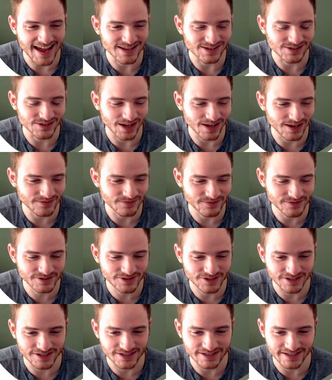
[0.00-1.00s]
I love
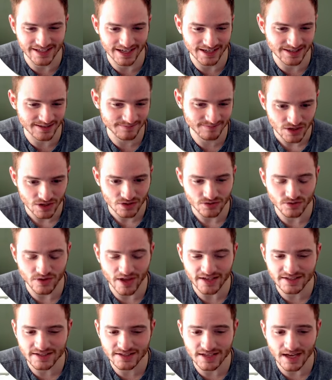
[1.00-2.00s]
to see it. So
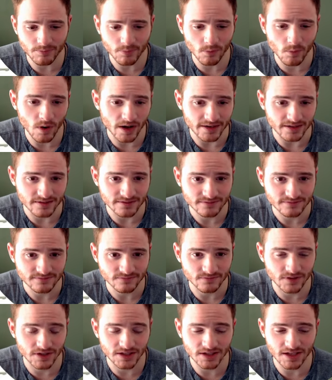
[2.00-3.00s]
that's step one.
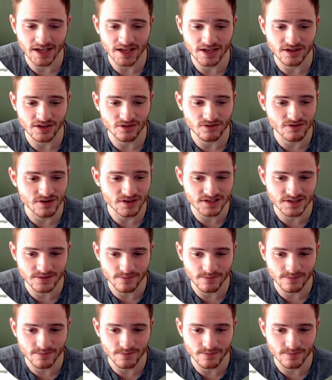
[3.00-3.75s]
Really, you could